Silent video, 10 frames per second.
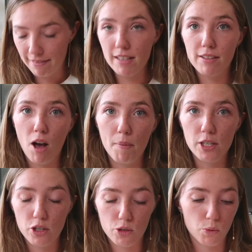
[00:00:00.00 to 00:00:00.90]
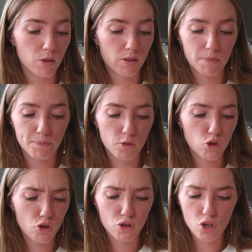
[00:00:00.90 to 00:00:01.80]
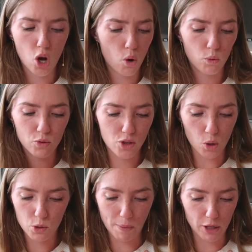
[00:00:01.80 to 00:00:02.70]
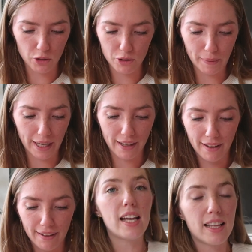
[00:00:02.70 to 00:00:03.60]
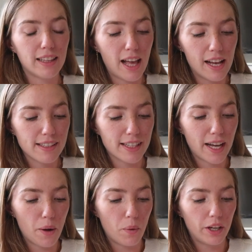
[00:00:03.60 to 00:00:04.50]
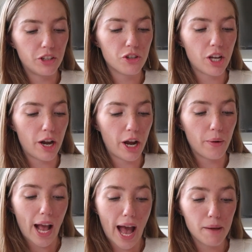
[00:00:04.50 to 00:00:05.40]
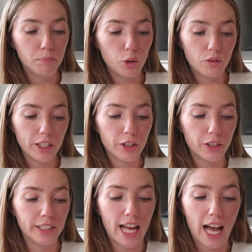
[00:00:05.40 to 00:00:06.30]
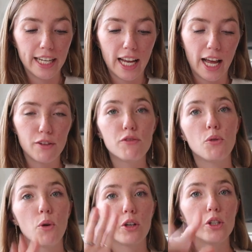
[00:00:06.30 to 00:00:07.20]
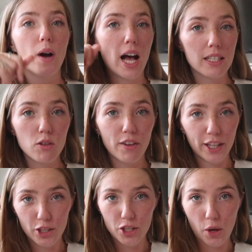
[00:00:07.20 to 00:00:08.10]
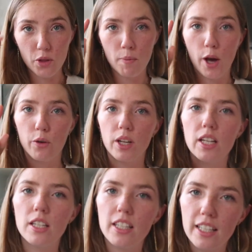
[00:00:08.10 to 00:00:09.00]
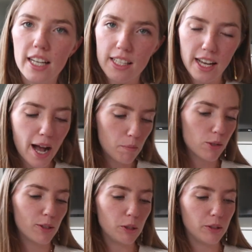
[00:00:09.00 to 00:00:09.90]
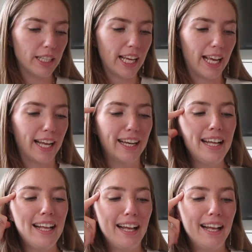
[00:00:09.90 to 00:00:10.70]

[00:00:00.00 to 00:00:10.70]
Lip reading: this comment just was so special to me. And then lastly, I wanted to shout out at moviegirl994, who asked if I could shout them out, and yes, I absolutely can.